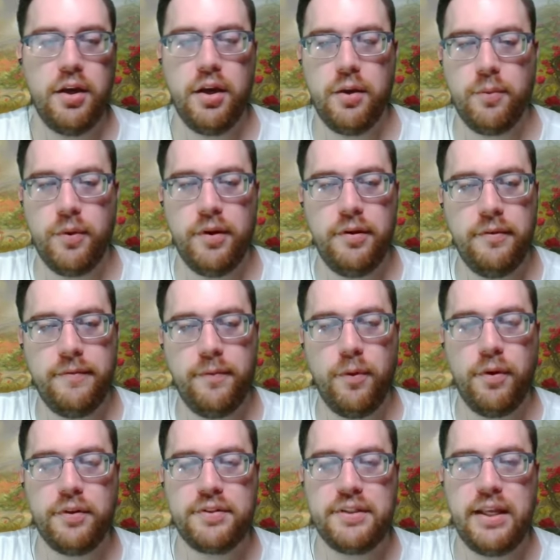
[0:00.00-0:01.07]
1
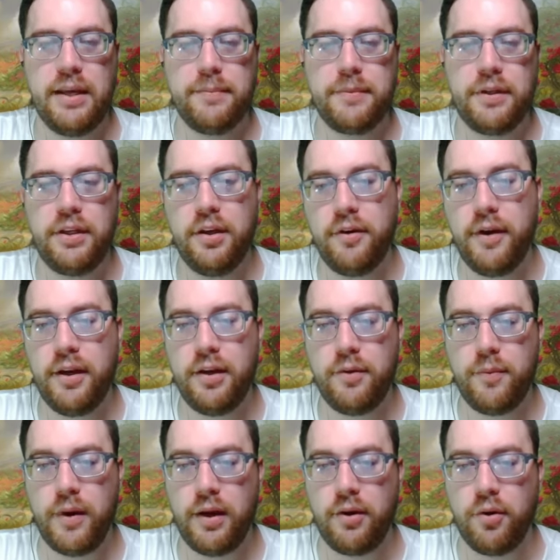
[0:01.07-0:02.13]
foil stamped curated
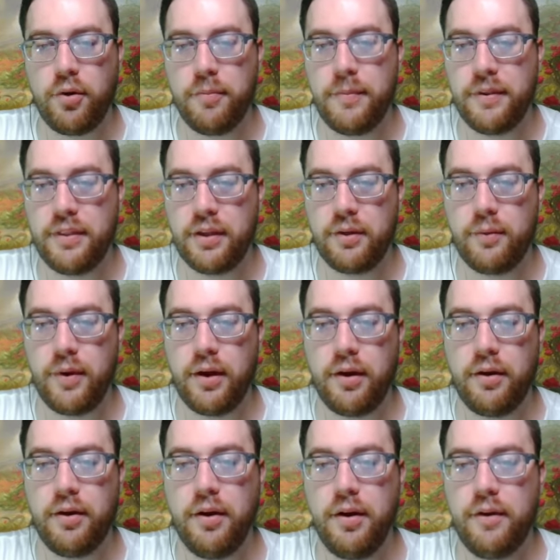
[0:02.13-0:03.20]
rare or mythic
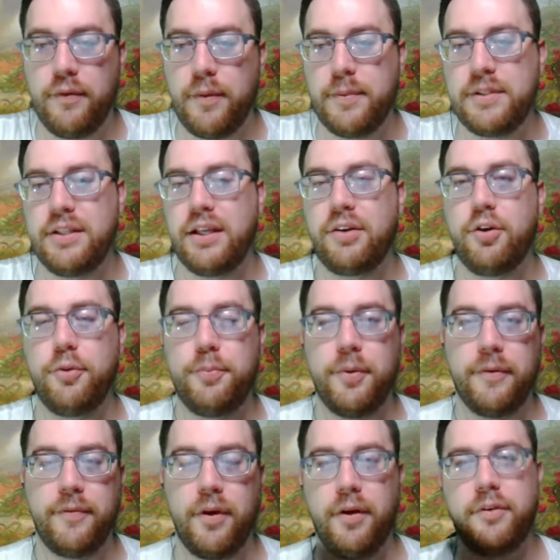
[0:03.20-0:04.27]
rare from a select group
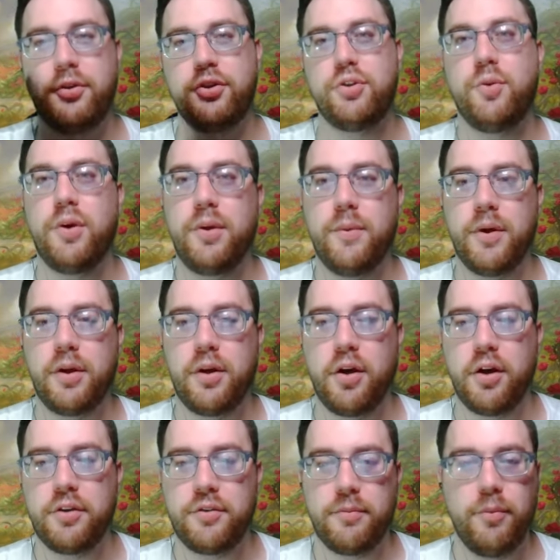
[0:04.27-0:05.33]
of 121
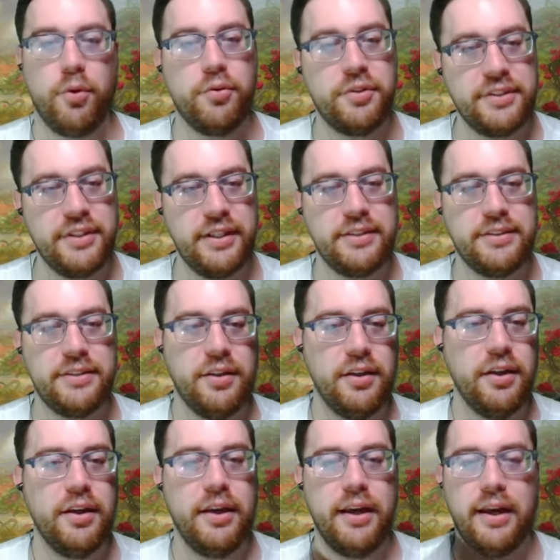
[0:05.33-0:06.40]
cards from older sets,
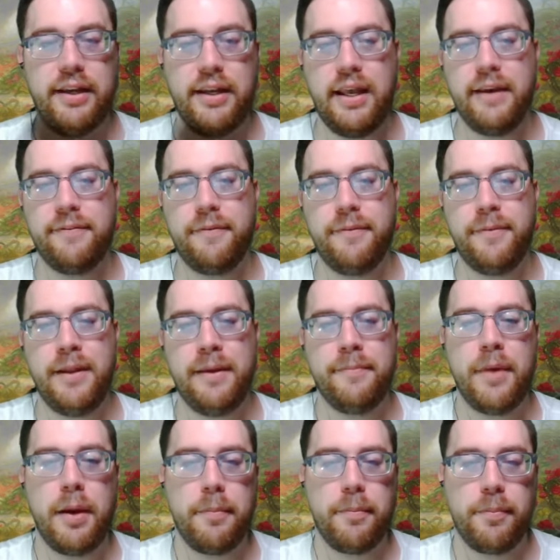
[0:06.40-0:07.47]
an FNM
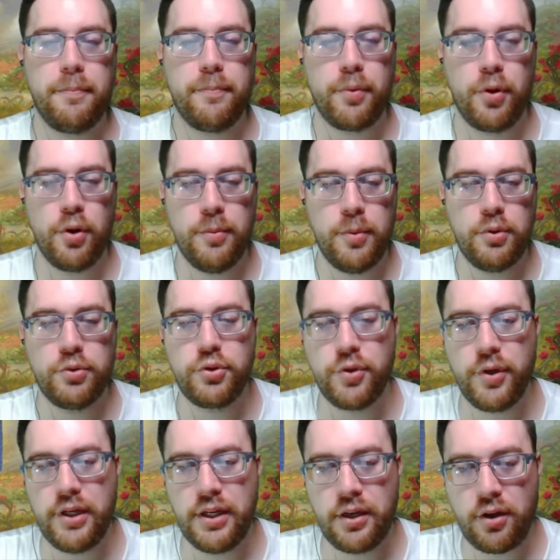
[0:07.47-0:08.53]
promo
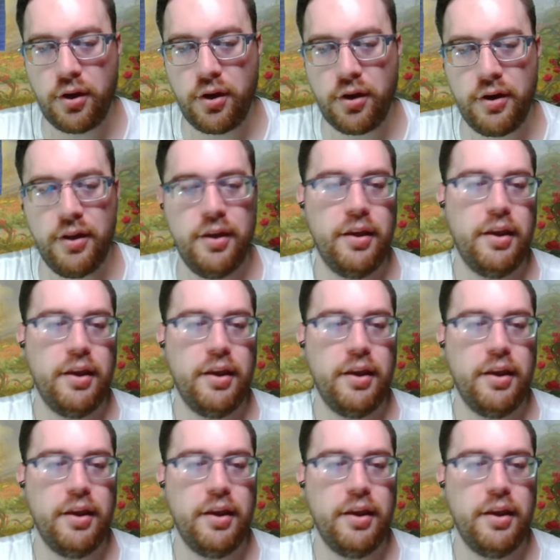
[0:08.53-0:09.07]
treated card,